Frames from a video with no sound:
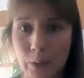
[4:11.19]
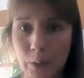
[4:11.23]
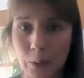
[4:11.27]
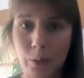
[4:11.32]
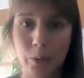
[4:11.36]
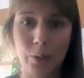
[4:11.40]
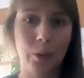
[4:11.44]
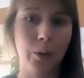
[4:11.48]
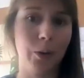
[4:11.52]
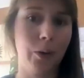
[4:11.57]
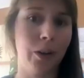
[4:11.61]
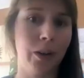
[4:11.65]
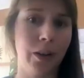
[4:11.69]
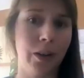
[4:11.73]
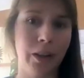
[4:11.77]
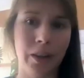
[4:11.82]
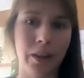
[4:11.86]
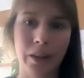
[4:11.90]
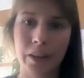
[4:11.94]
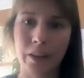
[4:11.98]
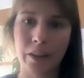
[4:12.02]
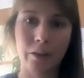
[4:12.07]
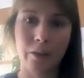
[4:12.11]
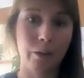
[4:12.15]
or
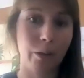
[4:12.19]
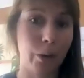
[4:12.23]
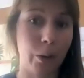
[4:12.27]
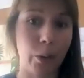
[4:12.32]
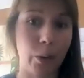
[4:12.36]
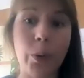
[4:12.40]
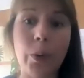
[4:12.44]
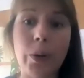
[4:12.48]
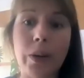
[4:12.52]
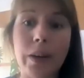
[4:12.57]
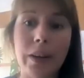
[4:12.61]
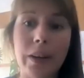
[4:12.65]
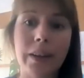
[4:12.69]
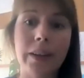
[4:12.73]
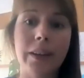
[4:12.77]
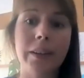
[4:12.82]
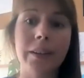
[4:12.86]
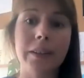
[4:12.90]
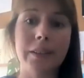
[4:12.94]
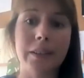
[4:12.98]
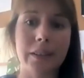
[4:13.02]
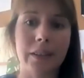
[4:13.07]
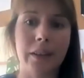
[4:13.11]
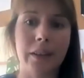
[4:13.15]
recordings,